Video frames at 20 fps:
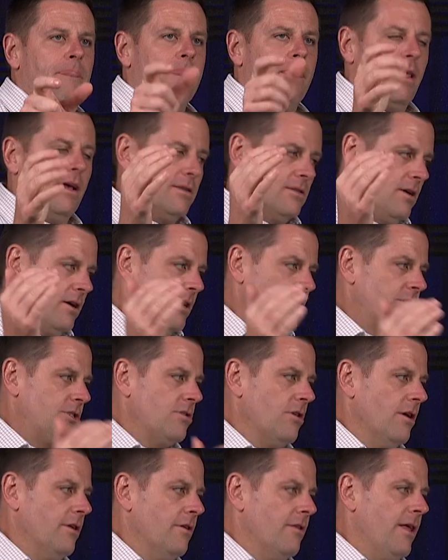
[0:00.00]
as long as you're
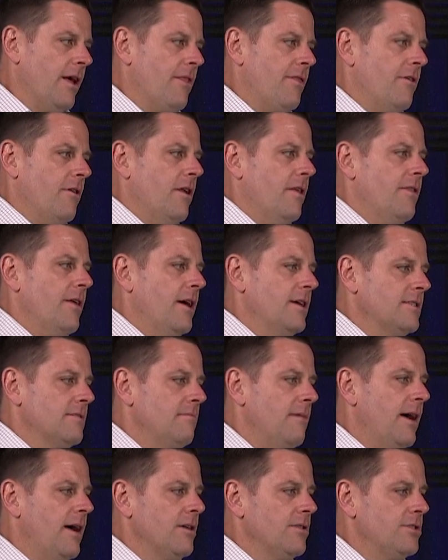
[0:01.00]
under that 30,000
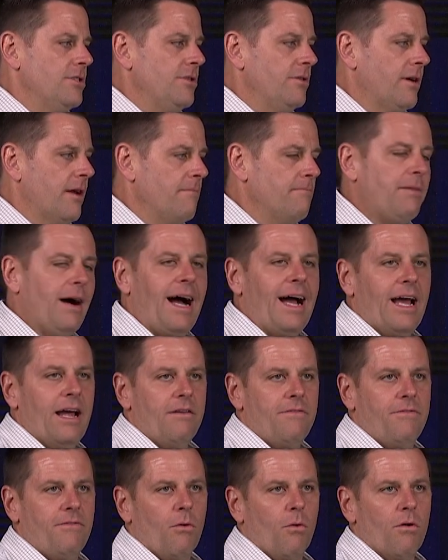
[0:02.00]
miles, you can buy it
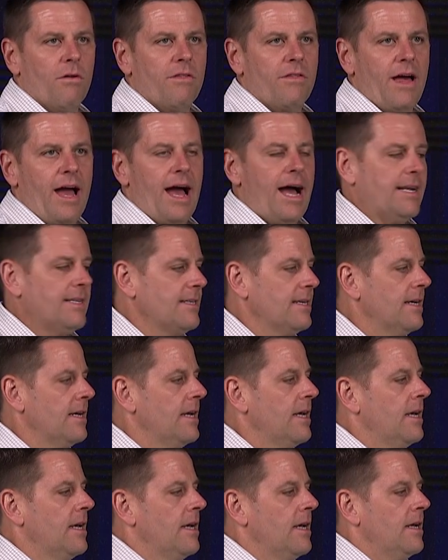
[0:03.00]
for that.
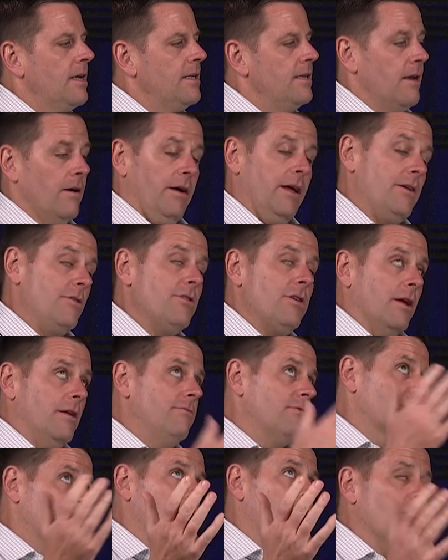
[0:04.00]
No,
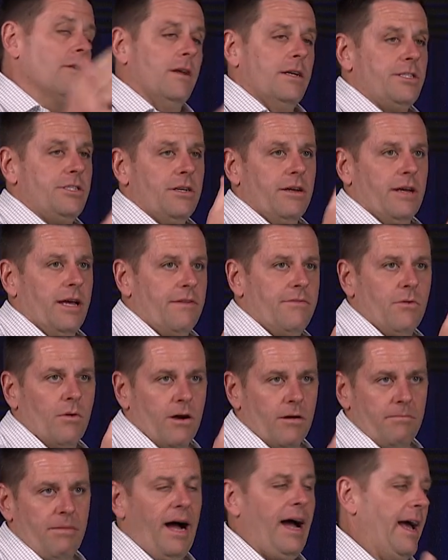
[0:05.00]
regardless, if you want
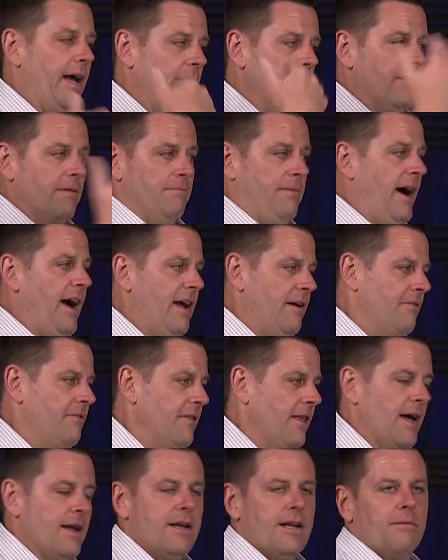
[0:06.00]
to buy it, you can buy it for
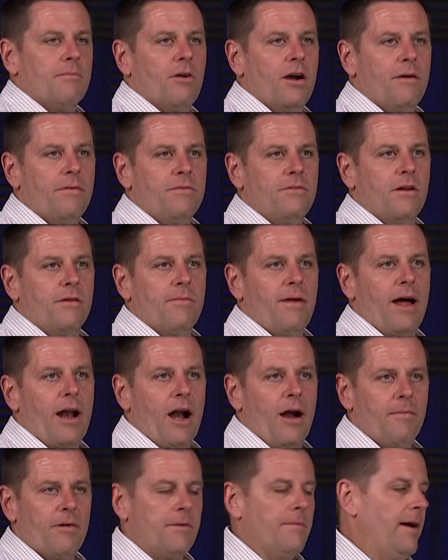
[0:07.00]
that number, no matter
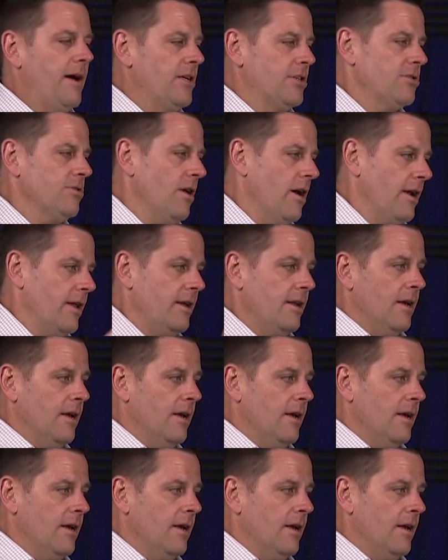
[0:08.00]
how many miles are on it.